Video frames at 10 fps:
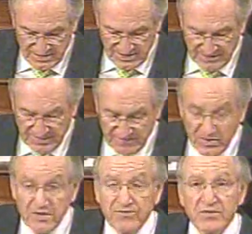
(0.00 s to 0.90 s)
Now, by
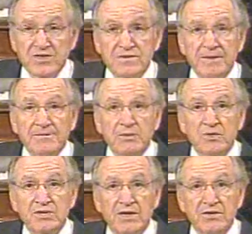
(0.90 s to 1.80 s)
voting for this amendment,
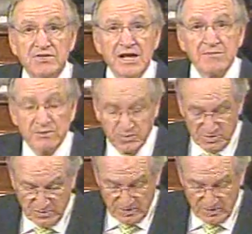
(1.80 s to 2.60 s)
which I understand we will do